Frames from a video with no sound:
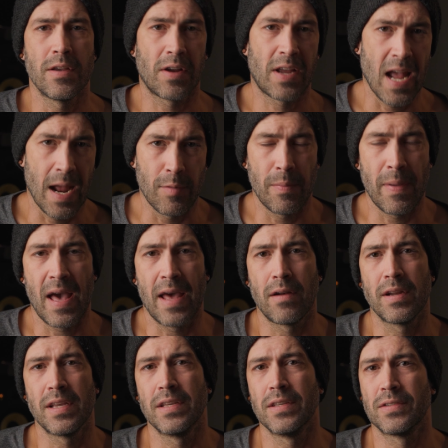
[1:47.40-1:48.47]
your camera
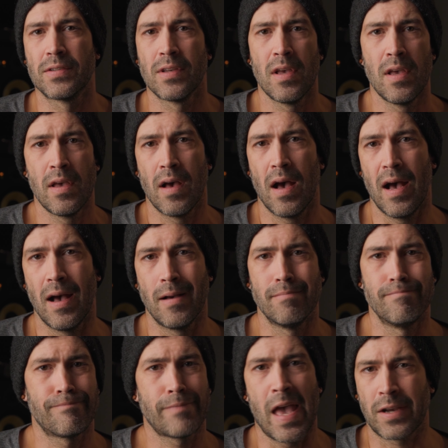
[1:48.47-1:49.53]
batteries,
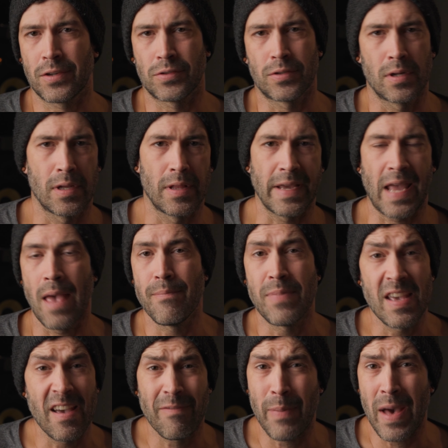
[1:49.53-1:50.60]
extra like
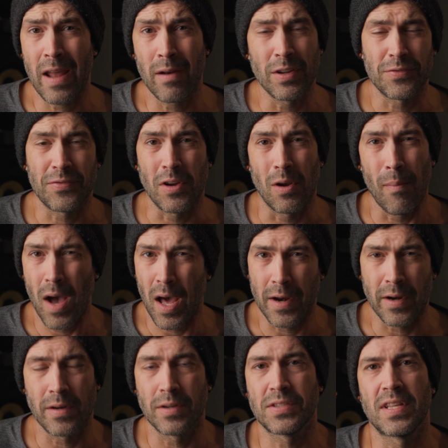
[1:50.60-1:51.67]
NPF batteries for your
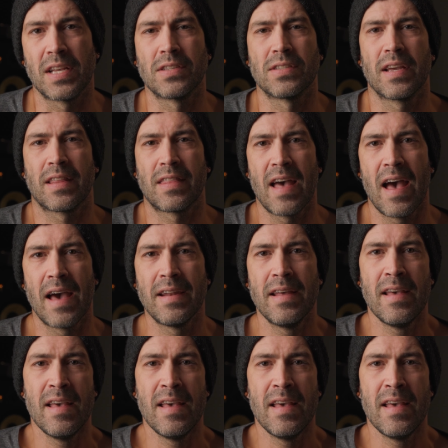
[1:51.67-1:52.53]
monitors, things like that.